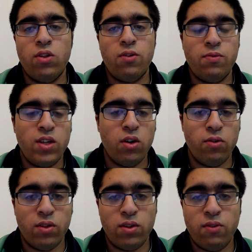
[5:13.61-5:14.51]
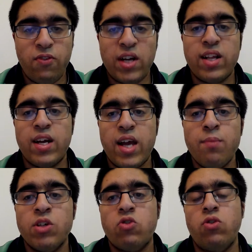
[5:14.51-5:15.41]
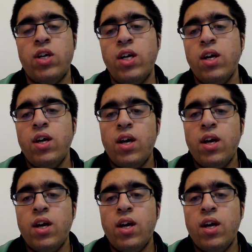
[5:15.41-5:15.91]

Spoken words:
the fact that chemistry,